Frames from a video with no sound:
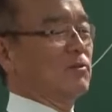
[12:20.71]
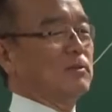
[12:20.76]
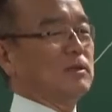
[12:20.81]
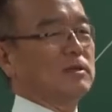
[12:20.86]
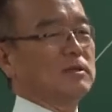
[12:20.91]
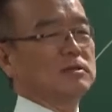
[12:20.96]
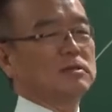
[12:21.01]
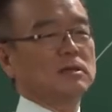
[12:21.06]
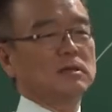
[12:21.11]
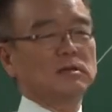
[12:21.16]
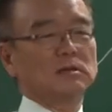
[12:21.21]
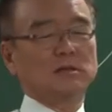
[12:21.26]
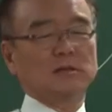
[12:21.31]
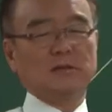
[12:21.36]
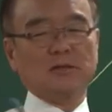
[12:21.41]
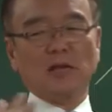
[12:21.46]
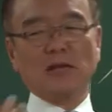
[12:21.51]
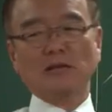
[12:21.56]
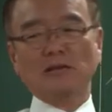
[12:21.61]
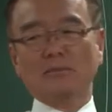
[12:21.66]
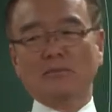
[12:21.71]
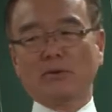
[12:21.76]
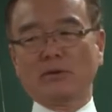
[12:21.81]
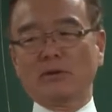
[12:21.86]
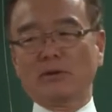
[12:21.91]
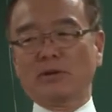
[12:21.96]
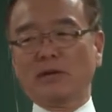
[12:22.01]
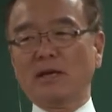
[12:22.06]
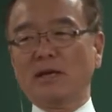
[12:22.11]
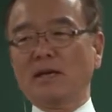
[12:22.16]
his
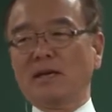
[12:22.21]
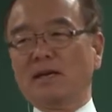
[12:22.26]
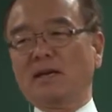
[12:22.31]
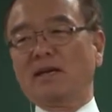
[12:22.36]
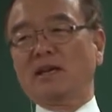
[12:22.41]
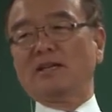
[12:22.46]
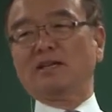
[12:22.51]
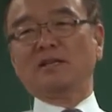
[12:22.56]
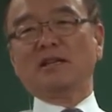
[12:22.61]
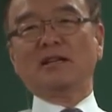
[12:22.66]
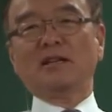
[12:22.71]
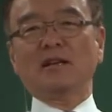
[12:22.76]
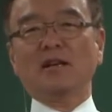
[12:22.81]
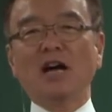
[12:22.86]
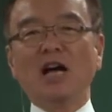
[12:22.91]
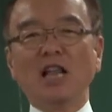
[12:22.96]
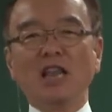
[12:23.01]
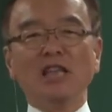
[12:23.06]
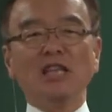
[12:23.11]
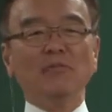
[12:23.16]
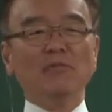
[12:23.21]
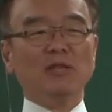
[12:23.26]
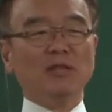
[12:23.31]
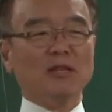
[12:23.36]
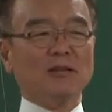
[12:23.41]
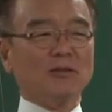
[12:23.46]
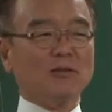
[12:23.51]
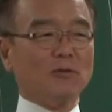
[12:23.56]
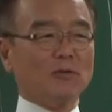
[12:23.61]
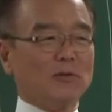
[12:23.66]
standpoint, he can sell
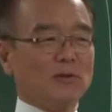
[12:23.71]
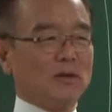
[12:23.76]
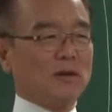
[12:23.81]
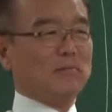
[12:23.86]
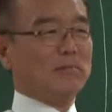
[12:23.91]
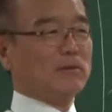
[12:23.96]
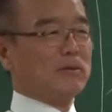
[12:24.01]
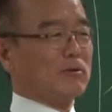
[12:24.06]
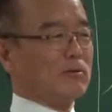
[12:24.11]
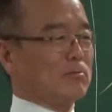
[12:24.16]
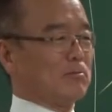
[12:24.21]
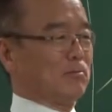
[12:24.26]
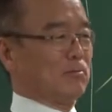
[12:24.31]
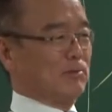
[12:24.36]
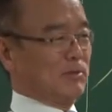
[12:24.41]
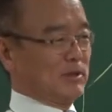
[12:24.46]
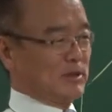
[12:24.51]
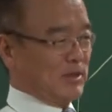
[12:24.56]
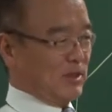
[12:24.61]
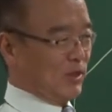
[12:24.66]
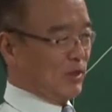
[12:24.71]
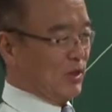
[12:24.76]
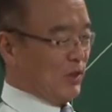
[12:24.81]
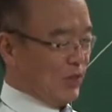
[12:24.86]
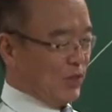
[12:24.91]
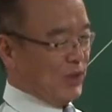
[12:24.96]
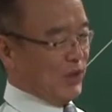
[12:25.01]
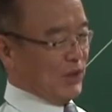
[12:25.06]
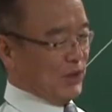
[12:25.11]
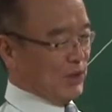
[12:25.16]
unlimited number of the
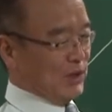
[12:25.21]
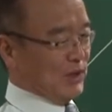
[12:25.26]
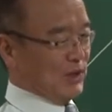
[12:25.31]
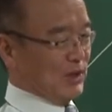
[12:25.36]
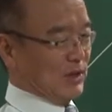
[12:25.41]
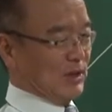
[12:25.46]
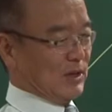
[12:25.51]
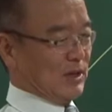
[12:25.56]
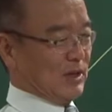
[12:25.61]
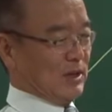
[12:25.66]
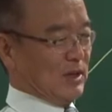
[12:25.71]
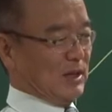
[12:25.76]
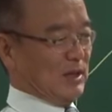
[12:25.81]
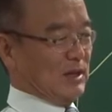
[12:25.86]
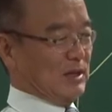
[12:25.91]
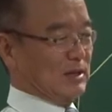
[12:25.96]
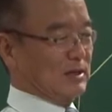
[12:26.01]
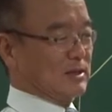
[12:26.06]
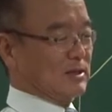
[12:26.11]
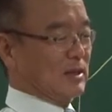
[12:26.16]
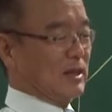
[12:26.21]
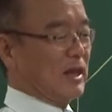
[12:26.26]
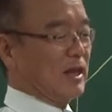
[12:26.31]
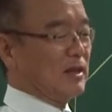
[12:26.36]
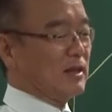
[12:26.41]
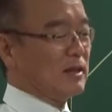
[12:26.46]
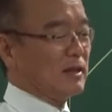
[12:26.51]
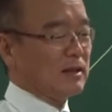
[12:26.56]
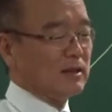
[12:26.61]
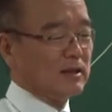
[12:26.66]
thing. Okay.
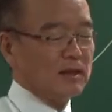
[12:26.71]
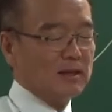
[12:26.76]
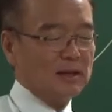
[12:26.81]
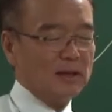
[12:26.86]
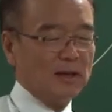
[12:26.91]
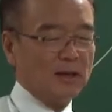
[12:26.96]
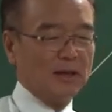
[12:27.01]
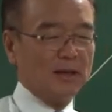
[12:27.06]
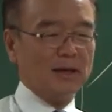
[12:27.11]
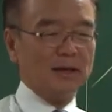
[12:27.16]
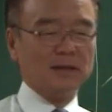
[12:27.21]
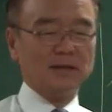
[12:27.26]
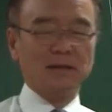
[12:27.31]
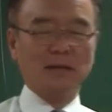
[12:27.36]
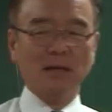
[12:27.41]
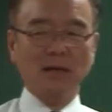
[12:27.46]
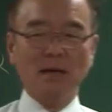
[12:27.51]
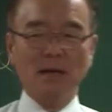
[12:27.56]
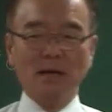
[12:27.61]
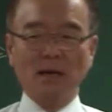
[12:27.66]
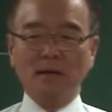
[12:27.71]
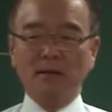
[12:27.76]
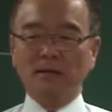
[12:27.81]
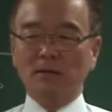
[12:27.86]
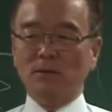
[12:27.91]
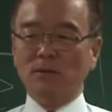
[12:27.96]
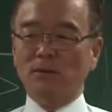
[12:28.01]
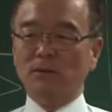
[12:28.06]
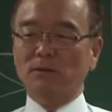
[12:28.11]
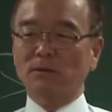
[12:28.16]
Then in that case,
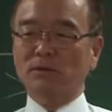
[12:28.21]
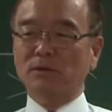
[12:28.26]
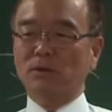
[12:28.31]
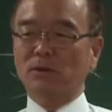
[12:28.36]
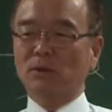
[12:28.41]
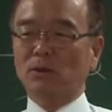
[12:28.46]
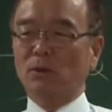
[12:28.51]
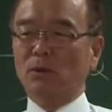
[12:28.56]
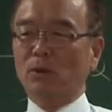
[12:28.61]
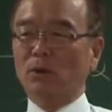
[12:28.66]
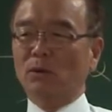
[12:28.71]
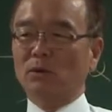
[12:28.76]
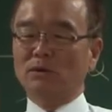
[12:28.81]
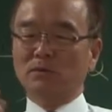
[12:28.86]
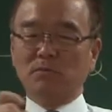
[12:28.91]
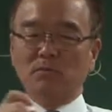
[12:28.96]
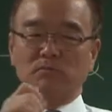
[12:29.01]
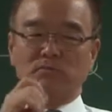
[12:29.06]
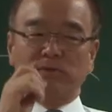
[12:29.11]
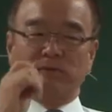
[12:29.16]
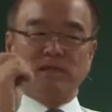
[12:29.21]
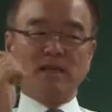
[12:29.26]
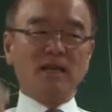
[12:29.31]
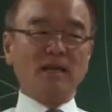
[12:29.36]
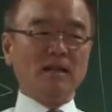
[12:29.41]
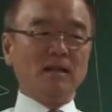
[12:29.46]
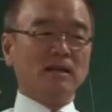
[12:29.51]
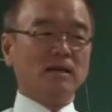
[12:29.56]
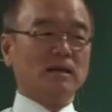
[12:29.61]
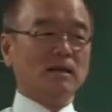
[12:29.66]
so
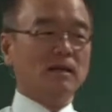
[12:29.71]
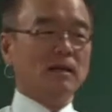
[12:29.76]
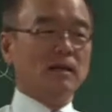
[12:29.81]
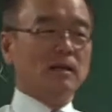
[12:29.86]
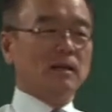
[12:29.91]
selling,